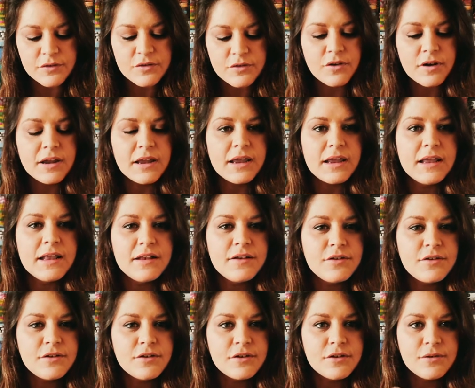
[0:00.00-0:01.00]
straight
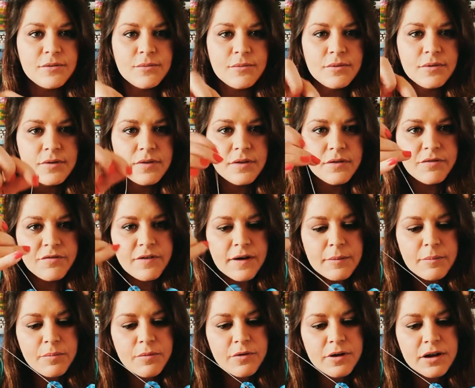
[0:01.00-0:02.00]
into the
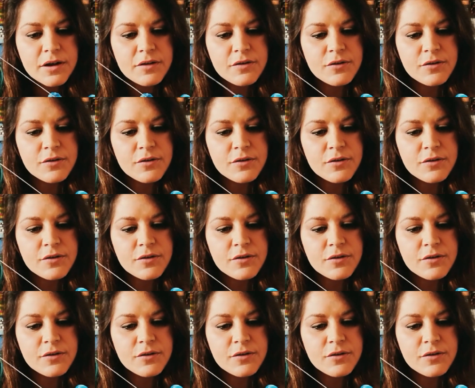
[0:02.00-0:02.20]
fabric.